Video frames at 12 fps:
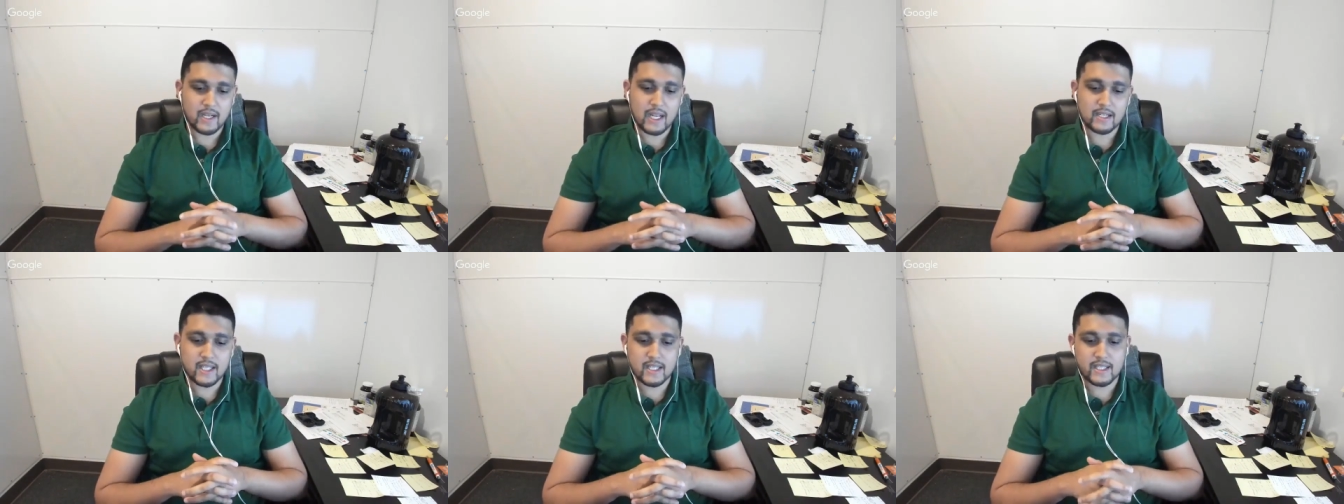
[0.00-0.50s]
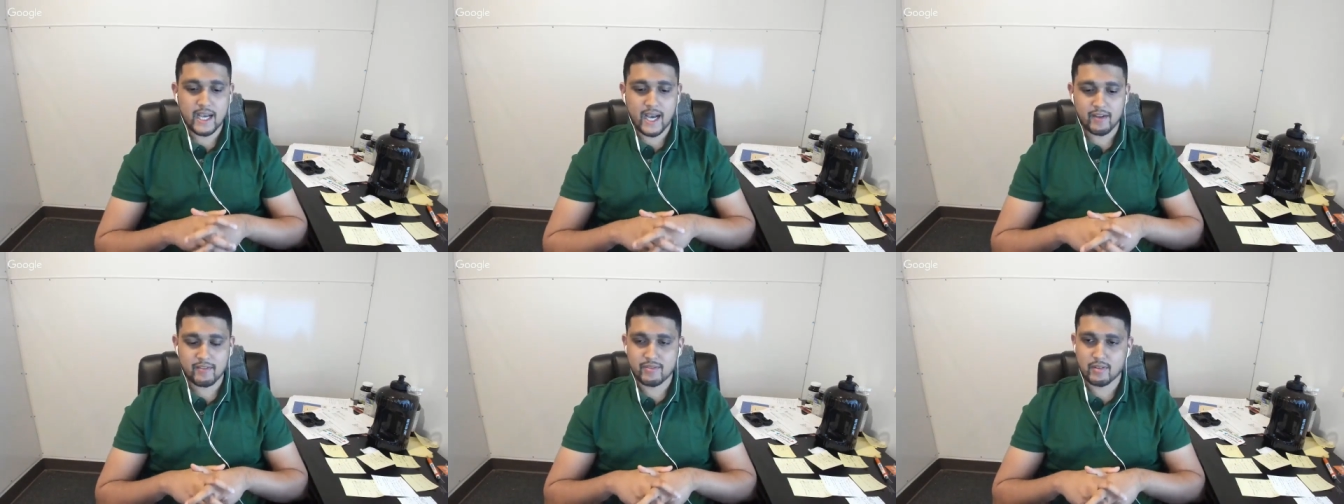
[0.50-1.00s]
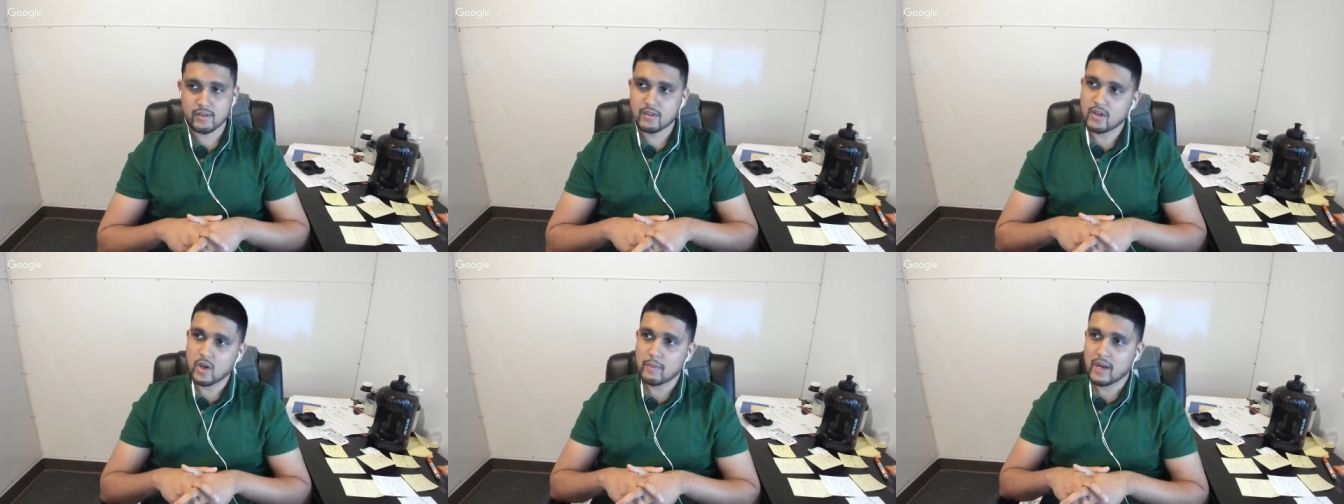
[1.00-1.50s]
And I did that for you
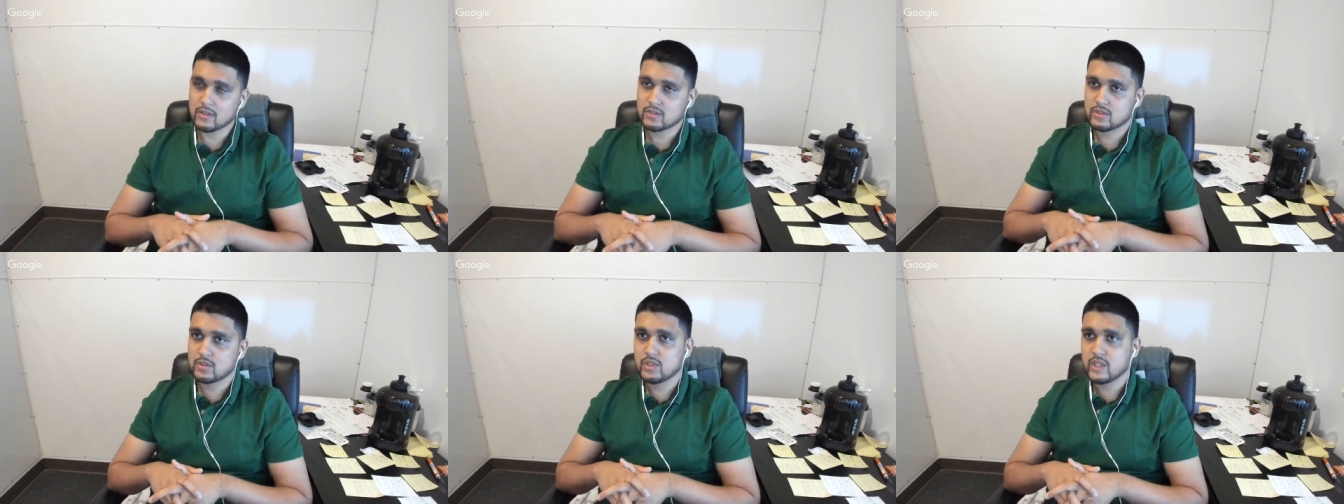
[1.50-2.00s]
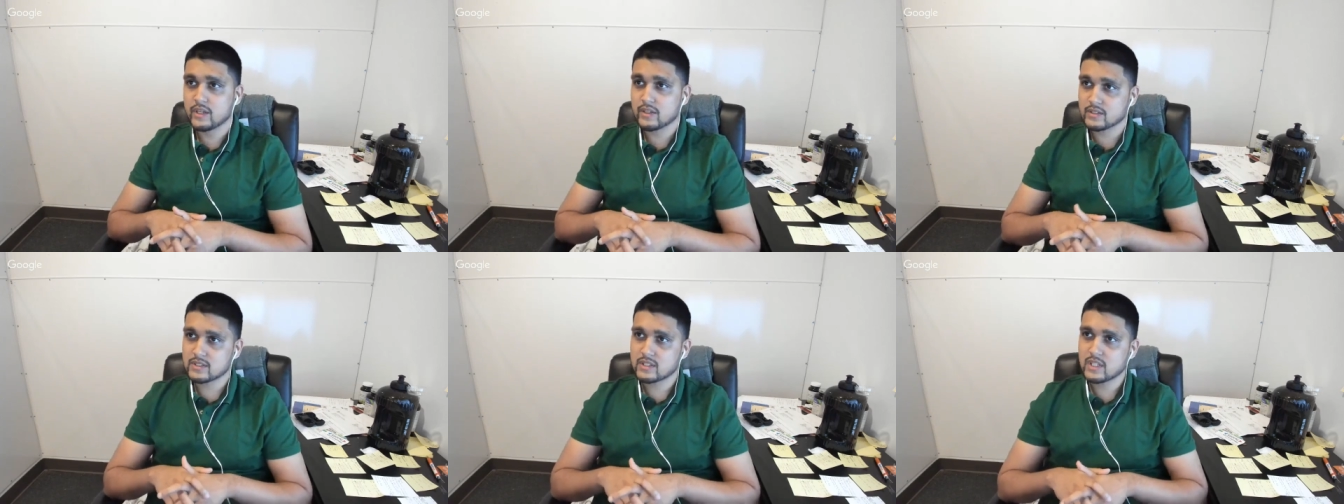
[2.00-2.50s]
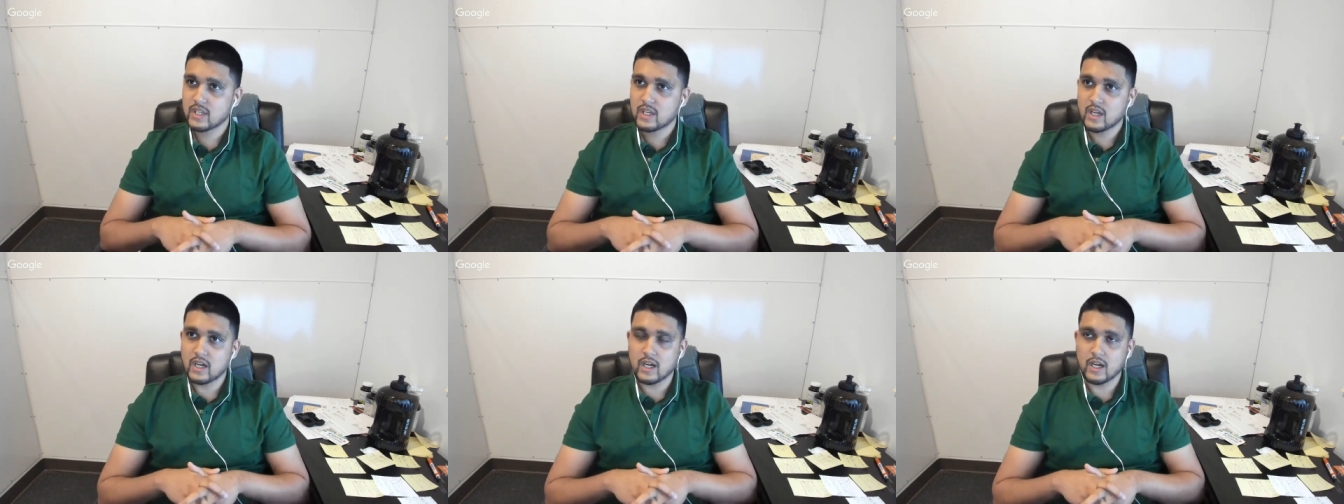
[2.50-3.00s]
know about two years
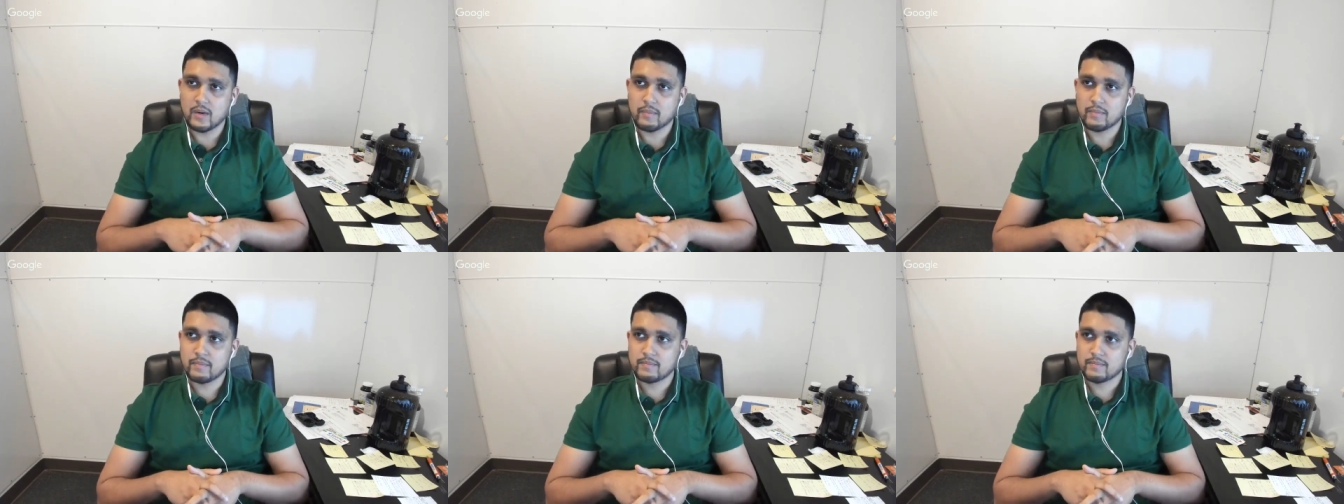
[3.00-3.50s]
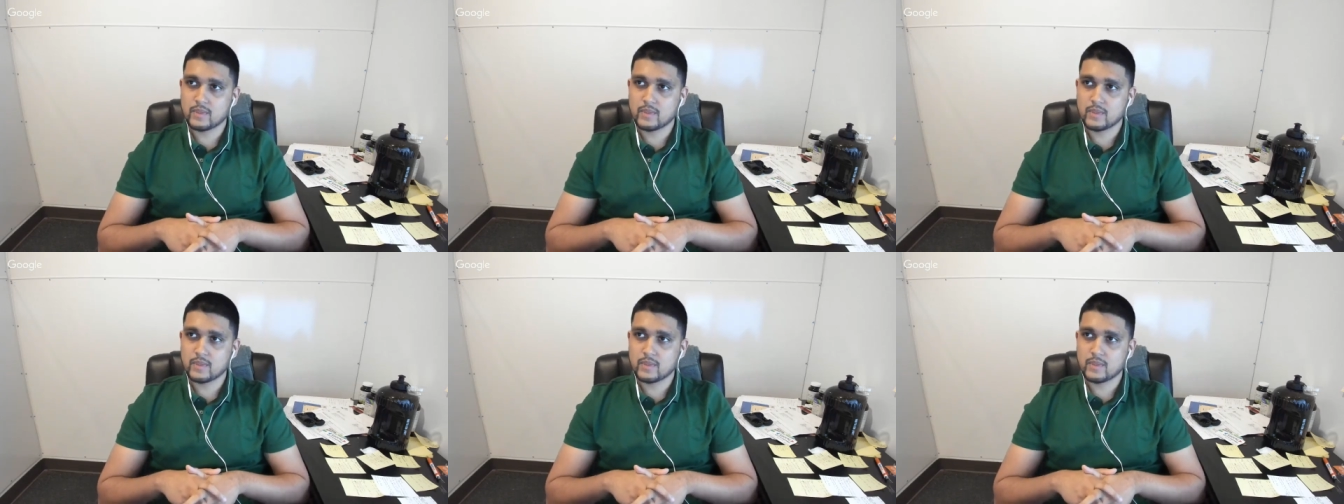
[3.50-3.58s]
um,